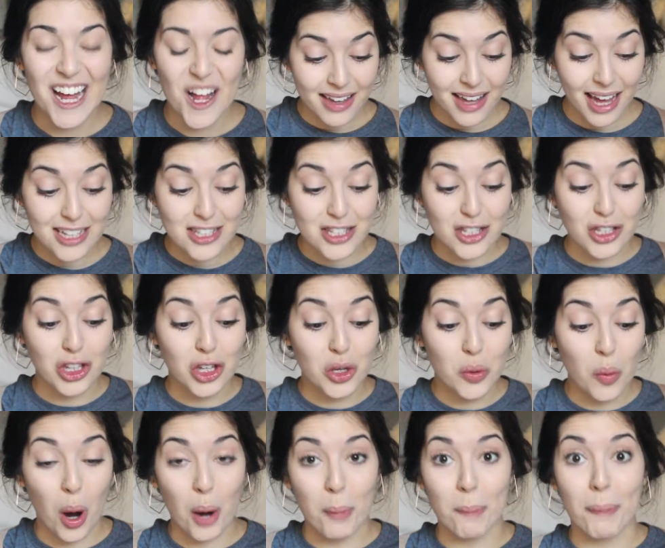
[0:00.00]
Guys,
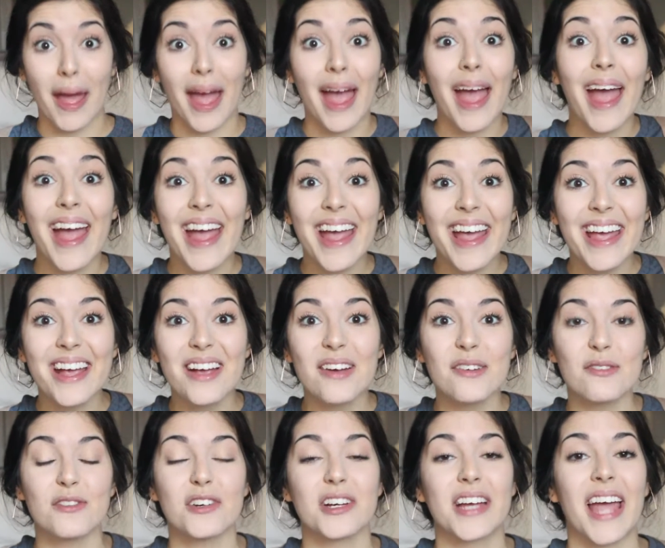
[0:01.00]
you are
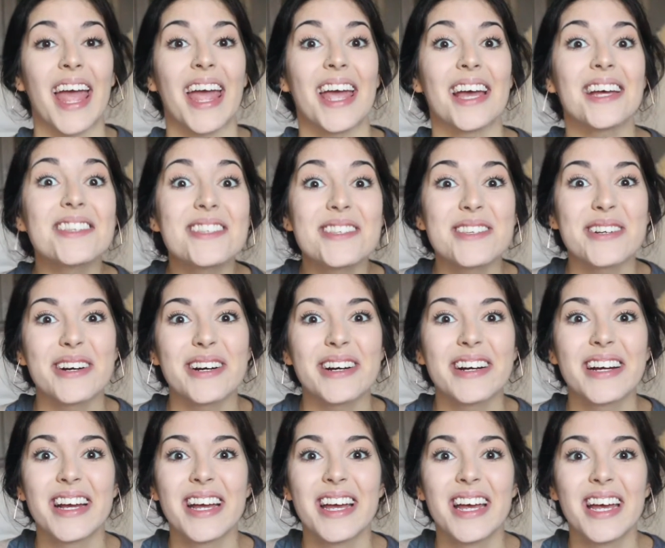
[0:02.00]
paying for
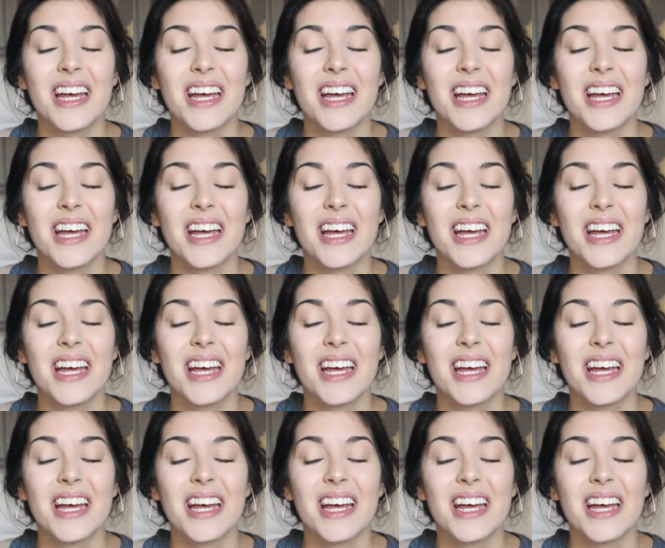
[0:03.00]
cancer.